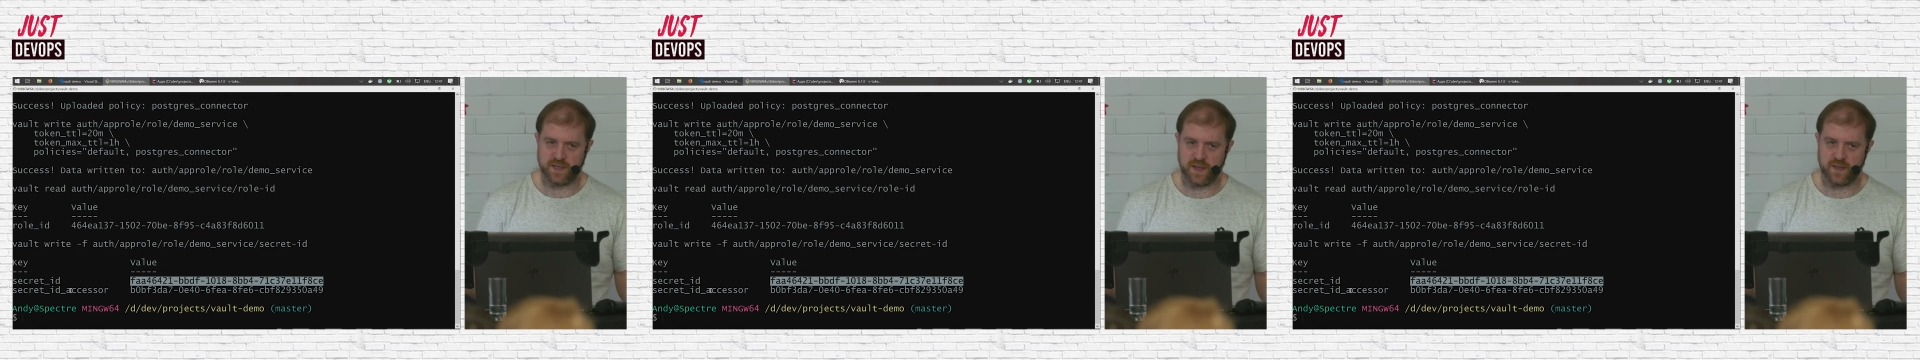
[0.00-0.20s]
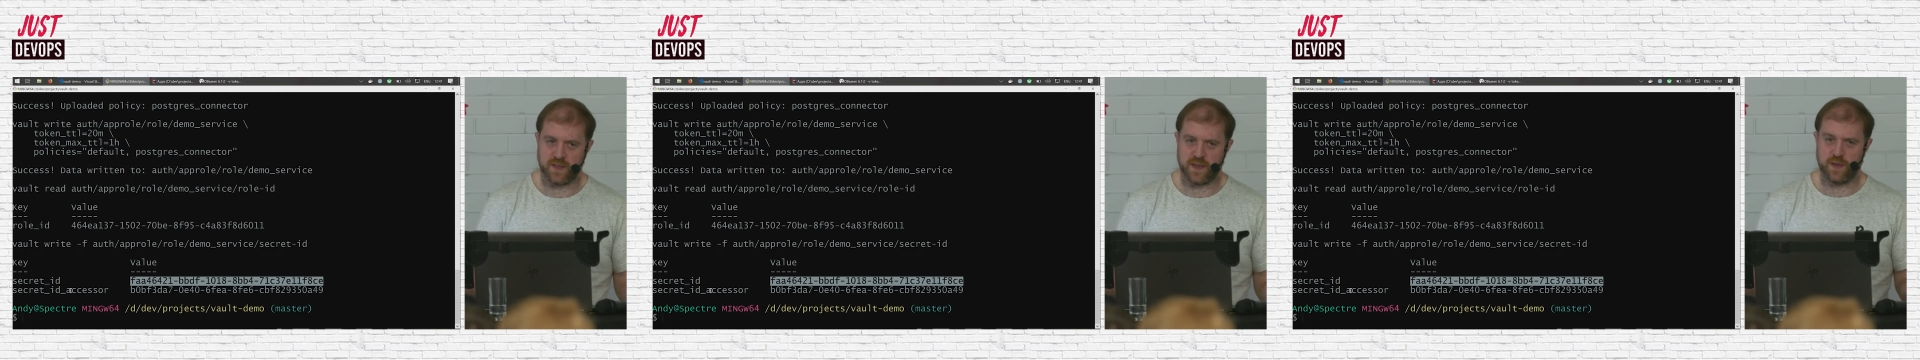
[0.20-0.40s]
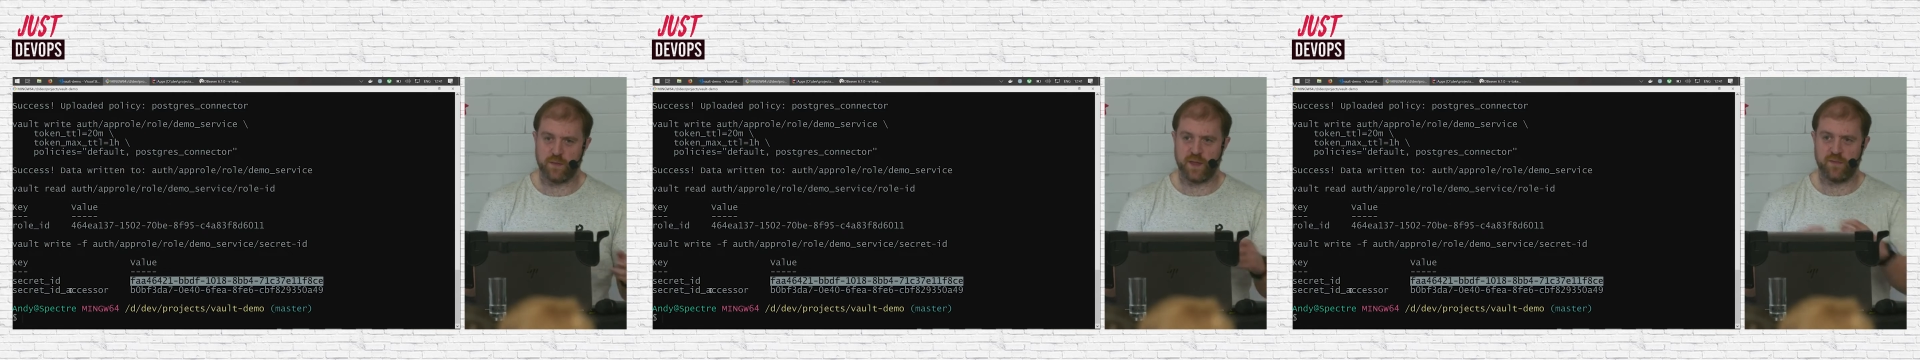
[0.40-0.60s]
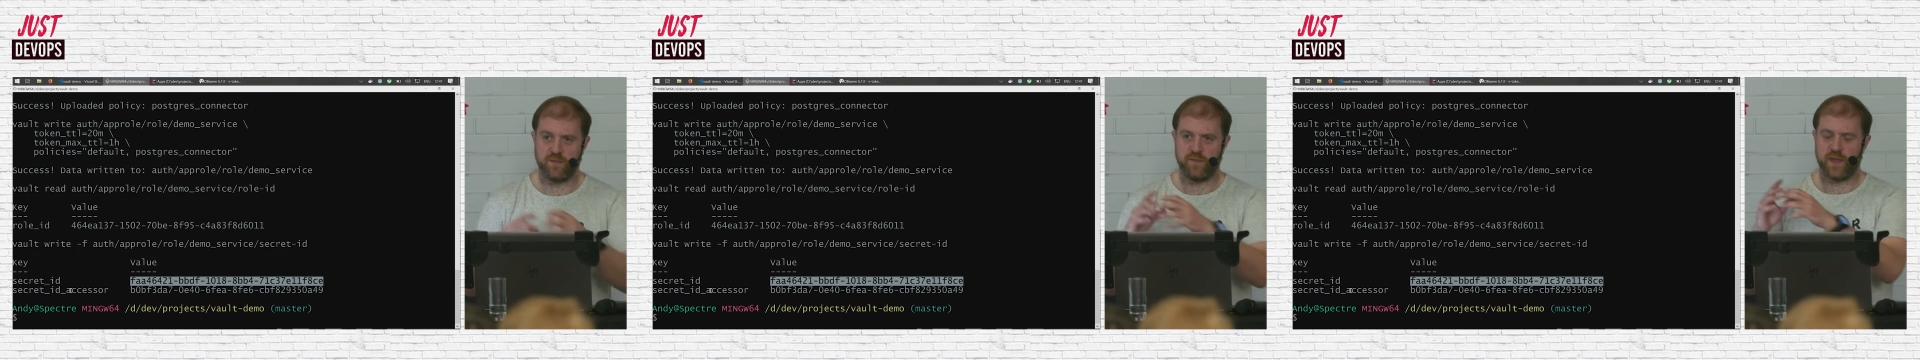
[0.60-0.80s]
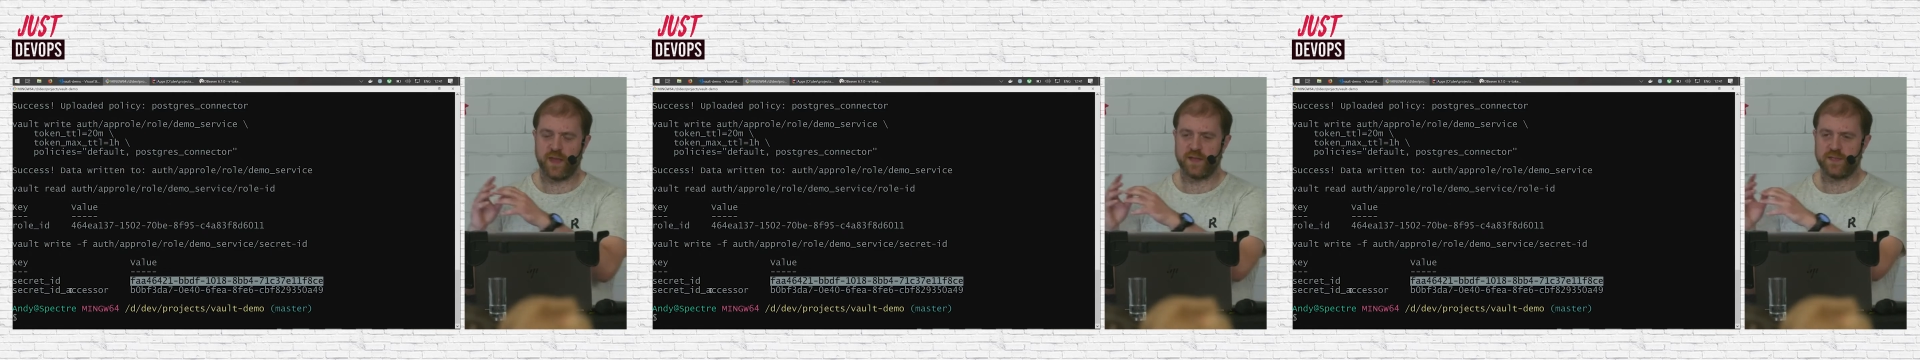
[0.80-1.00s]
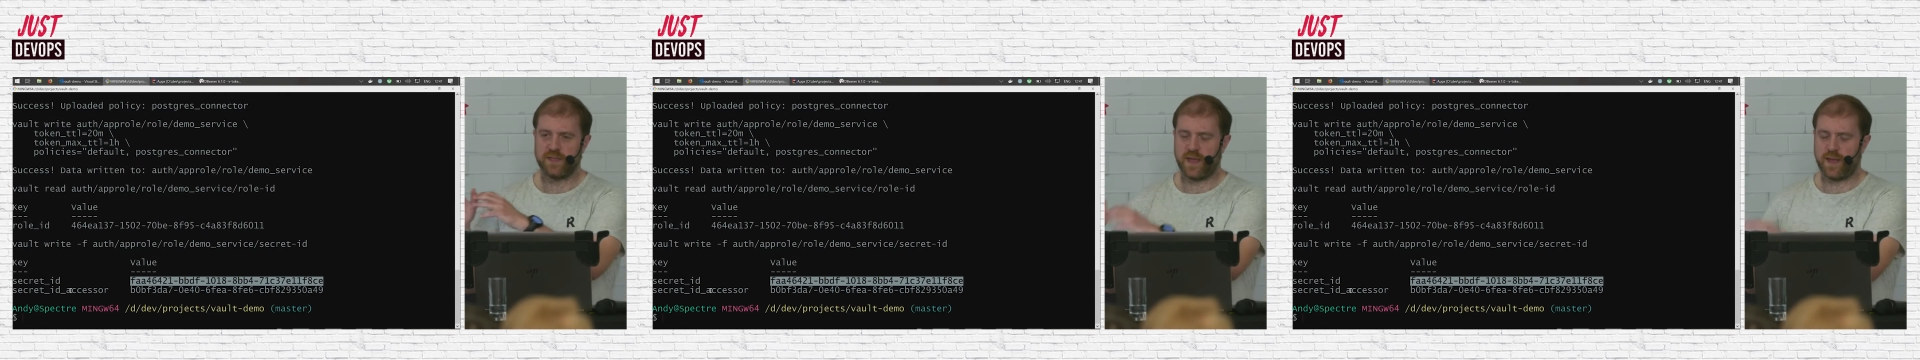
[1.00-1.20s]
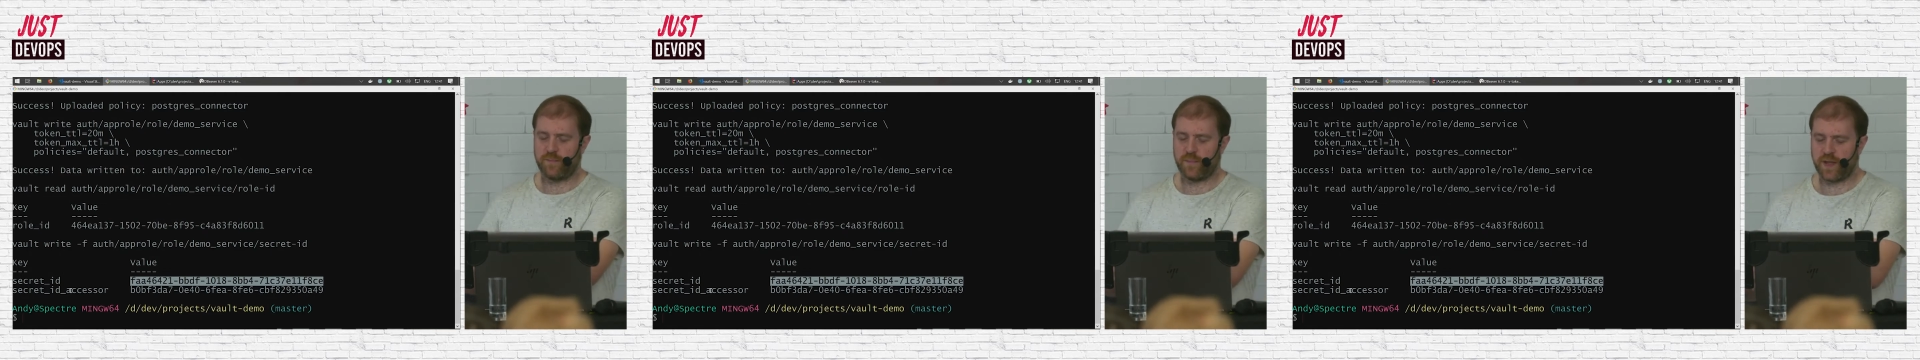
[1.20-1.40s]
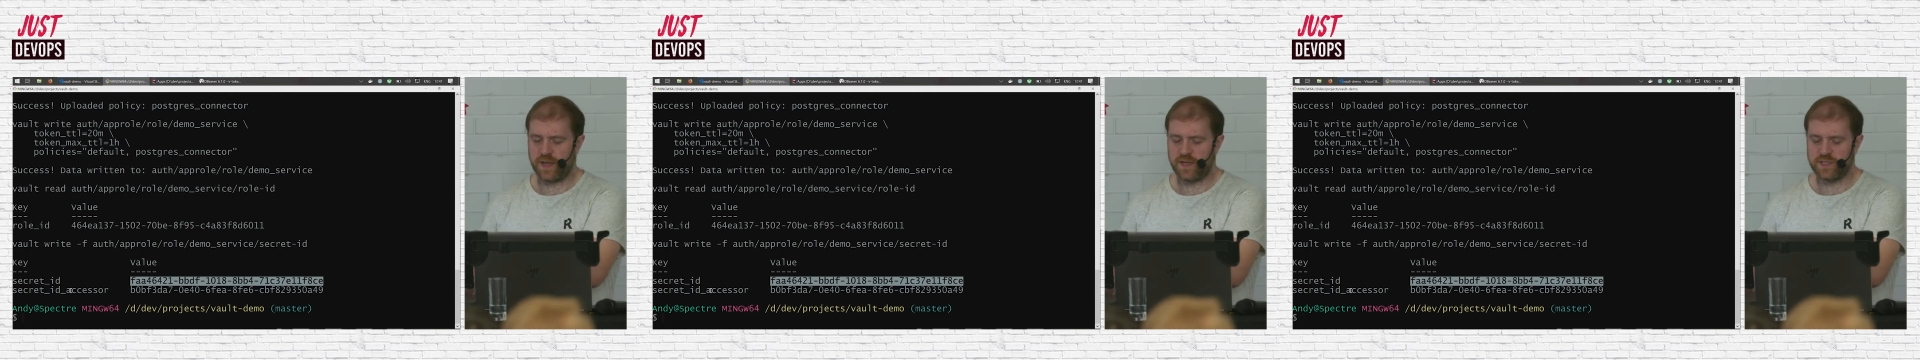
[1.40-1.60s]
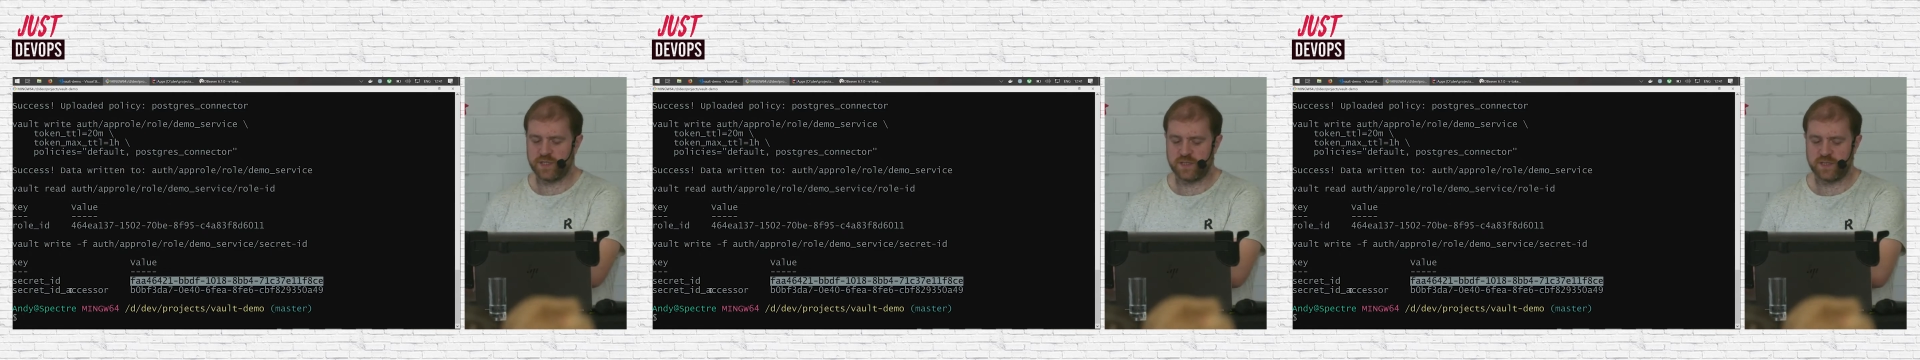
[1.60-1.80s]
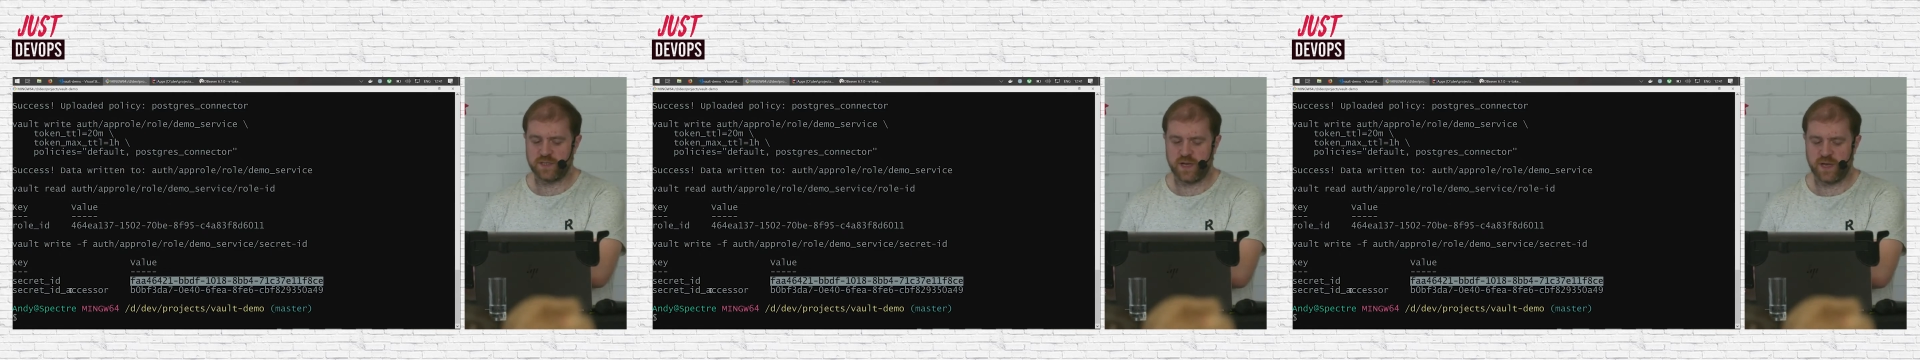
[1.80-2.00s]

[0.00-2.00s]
and then you give that to the application,